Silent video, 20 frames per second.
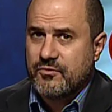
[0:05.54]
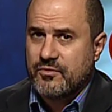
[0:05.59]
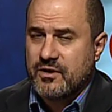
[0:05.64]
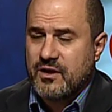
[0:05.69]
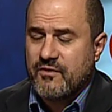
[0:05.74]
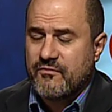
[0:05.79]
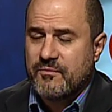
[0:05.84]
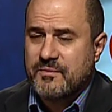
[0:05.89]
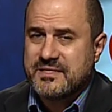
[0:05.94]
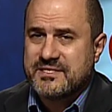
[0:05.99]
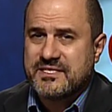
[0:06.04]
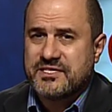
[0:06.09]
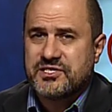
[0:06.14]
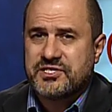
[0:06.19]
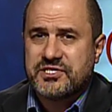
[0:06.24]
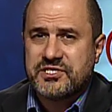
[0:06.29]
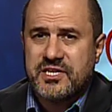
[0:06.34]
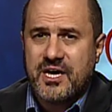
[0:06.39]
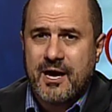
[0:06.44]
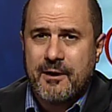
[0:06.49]
government, to
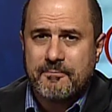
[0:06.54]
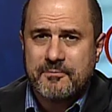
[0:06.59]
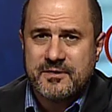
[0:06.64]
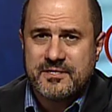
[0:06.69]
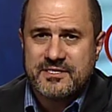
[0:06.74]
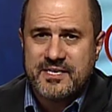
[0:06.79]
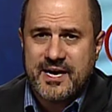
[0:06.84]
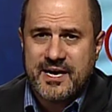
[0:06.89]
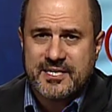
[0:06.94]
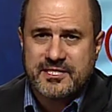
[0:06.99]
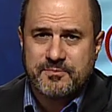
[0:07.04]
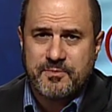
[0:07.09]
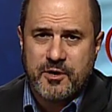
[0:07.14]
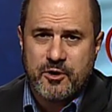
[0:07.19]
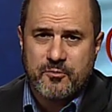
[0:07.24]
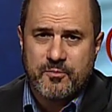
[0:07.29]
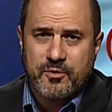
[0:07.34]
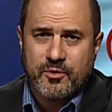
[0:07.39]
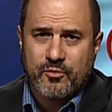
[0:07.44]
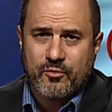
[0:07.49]
stop the
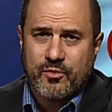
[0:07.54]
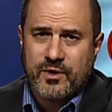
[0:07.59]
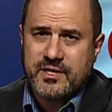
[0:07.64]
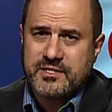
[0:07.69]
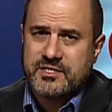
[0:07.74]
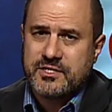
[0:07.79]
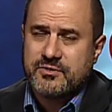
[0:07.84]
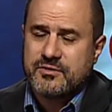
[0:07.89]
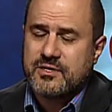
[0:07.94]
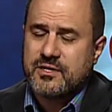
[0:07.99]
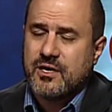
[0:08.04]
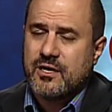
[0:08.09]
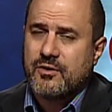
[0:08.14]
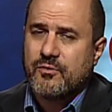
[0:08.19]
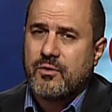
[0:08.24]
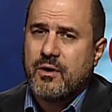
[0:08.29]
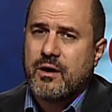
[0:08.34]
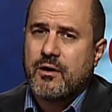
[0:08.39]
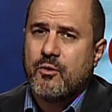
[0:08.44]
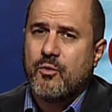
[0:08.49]
Taxpayer Bill of Rights here in
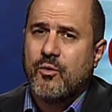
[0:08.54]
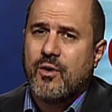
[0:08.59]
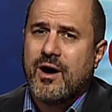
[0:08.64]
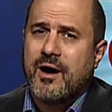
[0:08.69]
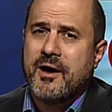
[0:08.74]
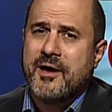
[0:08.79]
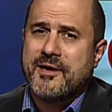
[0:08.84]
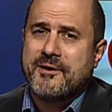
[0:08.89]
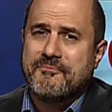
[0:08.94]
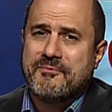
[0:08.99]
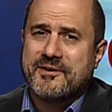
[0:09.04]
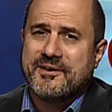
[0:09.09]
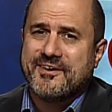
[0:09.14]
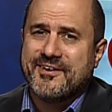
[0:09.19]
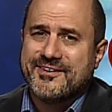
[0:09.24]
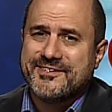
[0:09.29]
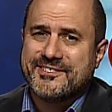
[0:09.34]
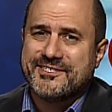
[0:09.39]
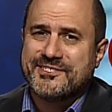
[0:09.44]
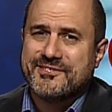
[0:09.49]
Colorado. Why?
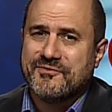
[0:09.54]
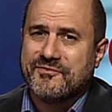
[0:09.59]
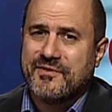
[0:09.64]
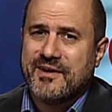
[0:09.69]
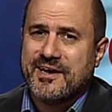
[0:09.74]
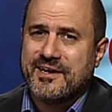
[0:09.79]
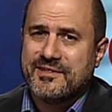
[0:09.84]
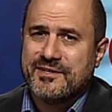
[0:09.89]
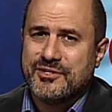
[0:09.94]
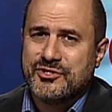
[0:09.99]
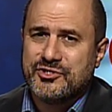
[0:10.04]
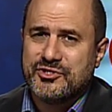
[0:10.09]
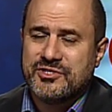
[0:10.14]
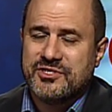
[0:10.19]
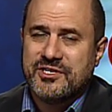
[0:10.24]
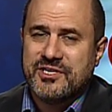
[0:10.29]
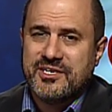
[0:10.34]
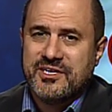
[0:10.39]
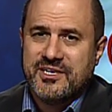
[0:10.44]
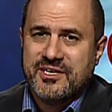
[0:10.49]
Because it's a violation
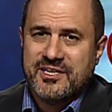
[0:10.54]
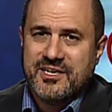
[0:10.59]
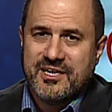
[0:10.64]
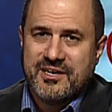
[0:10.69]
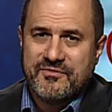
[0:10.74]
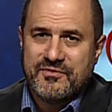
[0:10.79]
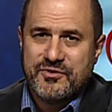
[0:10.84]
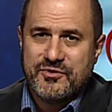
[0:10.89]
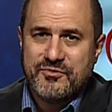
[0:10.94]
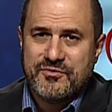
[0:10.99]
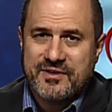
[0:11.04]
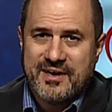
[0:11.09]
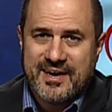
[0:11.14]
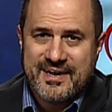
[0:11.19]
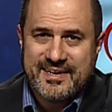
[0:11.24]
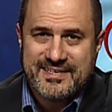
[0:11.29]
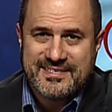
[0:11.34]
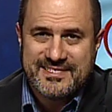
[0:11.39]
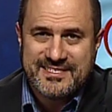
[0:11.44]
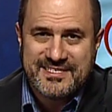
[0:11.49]
of the
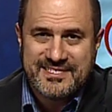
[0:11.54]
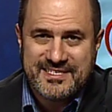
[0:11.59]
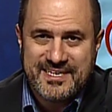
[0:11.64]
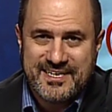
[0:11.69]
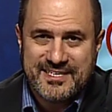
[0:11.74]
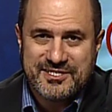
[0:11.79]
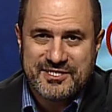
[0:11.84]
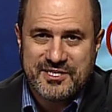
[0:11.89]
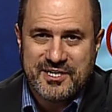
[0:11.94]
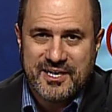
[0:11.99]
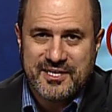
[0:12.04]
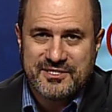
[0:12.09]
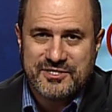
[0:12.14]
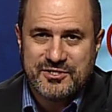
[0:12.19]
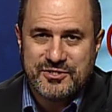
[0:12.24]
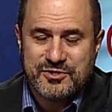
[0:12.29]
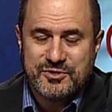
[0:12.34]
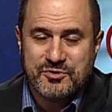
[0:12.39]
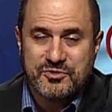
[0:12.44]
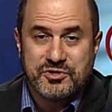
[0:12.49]
United States
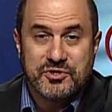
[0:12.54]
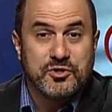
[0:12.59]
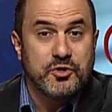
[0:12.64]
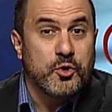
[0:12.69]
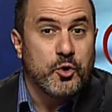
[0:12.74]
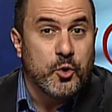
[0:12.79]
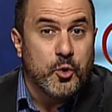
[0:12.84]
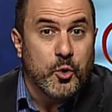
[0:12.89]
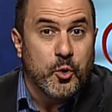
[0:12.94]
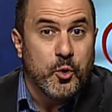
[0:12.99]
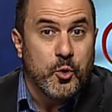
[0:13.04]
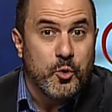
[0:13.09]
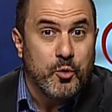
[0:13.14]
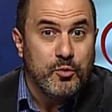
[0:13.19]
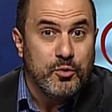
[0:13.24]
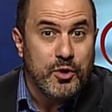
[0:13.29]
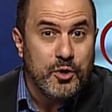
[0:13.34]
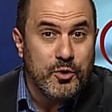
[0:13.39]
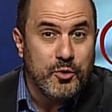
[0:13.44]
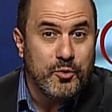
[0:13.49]
Constitution. Who
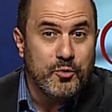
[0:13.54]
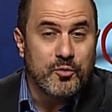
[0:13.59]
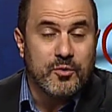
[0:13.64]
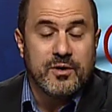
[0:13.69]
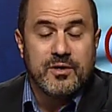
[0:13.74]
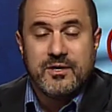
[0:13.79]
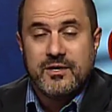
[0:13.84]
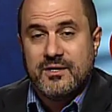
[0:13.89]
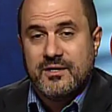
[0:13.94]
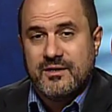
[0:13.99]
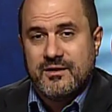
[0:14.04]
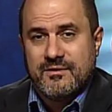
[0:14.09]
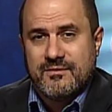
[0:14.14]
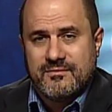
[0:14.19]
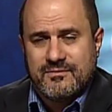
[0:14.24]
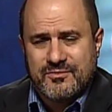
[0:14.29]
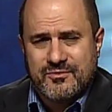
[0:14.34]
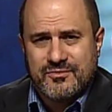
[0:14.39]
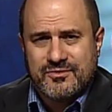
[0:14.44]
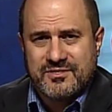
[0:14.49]
knew?
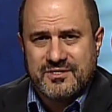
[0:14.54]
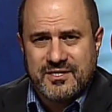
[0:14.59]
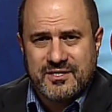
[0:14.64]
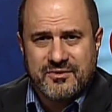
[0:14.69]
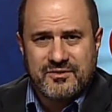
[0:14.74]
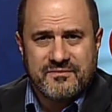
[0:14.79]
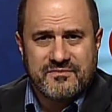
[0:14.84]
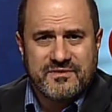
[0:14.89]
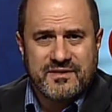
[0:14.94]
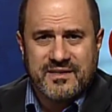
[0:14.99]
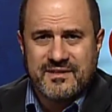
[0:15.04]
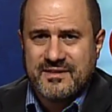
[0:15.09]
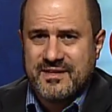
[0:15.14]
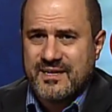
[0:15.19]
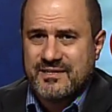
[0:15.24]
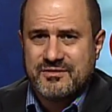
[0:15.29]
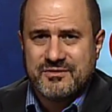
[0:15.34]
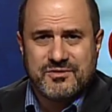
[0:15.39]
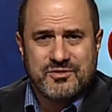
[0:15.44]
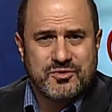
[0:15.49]
Of course, they could have done
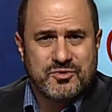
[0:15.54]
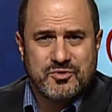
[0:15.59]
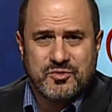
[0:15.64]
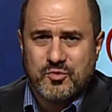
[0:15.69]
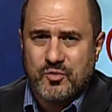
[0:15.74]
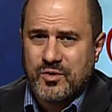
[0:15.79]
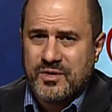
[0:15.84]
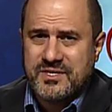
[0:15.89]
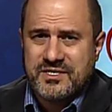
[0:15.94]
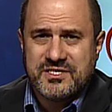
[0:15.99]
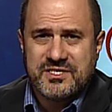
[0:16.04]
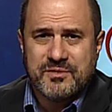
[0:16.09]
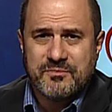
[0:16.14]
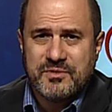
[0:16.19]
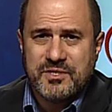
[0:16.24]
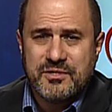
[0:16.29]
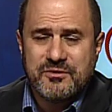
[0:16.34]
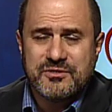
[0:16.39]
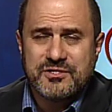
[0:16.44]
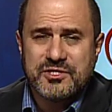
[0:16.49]
that 20-some
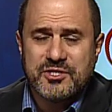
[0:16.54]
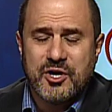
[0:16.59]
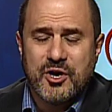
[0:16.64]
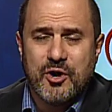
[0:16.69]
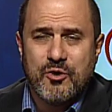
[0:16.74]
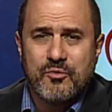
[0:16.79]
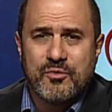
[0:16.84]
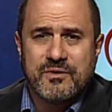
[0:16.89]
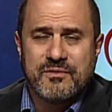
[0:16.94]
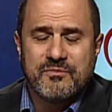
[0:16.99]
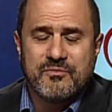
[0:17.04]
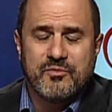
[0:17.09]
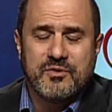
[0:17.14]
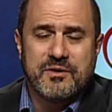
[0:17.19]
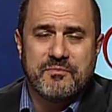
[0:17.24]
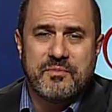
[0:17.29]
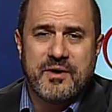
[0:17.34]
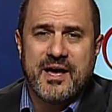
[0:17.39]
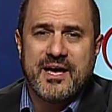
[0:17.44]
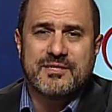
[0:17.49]
years ago when
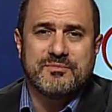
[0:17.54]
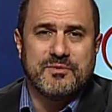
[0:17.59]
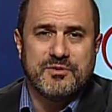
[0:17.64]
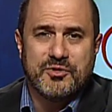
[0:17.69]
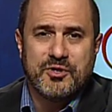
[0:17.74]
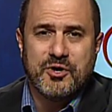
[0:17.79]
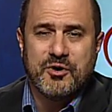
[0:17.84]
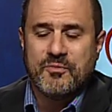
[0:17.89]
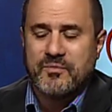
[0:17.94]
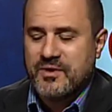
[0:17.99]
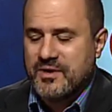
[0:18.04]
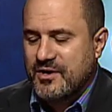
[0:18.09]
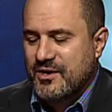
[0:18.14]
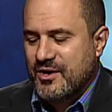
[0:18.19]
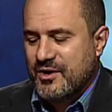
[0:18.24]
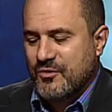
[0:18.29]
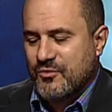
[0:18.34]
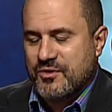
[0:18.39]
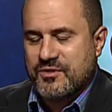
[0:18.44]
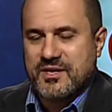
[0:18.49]
it passed, but no.
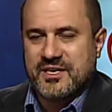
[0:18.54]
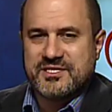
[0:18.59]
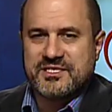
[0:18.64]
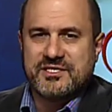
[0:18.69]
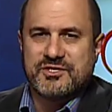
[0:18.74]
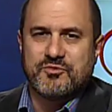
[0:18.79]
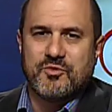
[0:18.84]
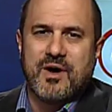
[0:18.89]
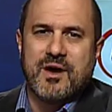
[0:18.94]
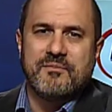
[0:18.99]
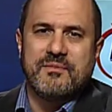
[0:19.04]
With us is Rob